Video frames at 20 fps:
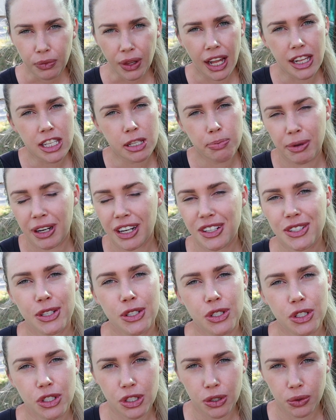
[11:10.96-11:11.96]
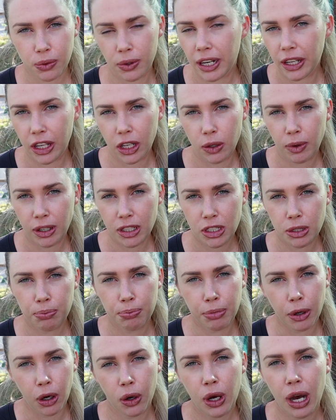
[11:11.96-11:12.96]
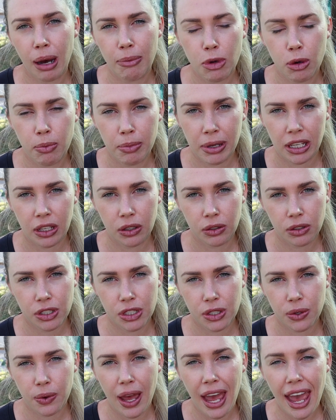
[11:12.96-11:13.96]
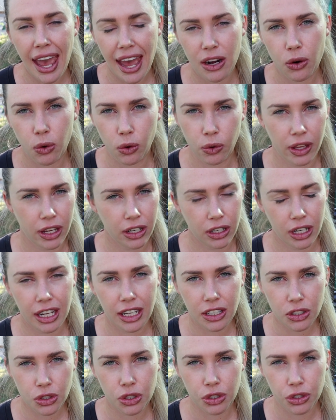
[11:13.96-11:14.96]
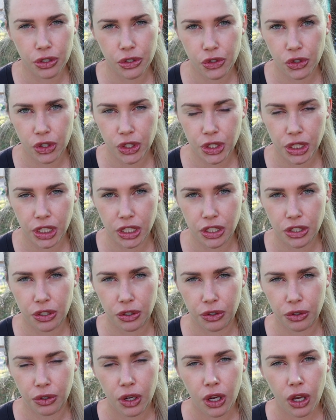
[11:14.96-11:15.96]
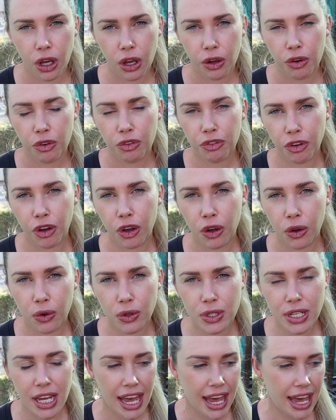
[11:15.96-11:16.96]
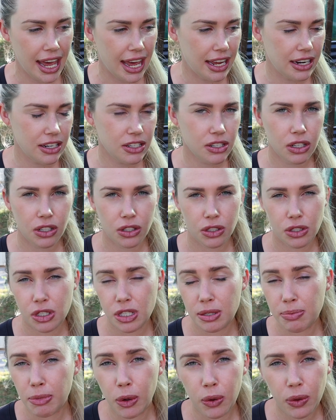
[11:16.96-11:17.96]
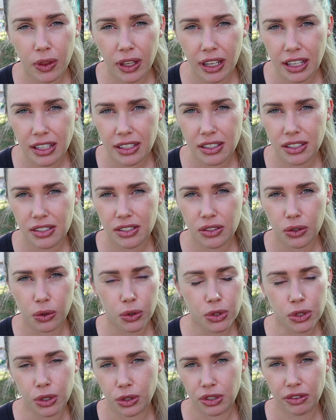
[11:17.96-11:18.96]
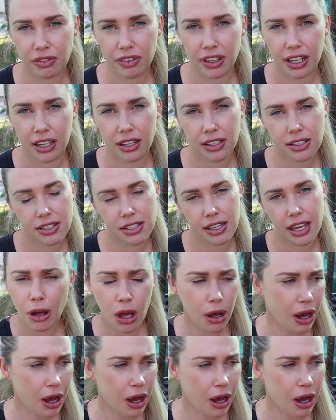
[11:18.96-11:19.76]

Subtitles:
And spinach is just a really good one to bulk up your meals, to add all that extra nutrition into your food and smoothies, all sorts of things.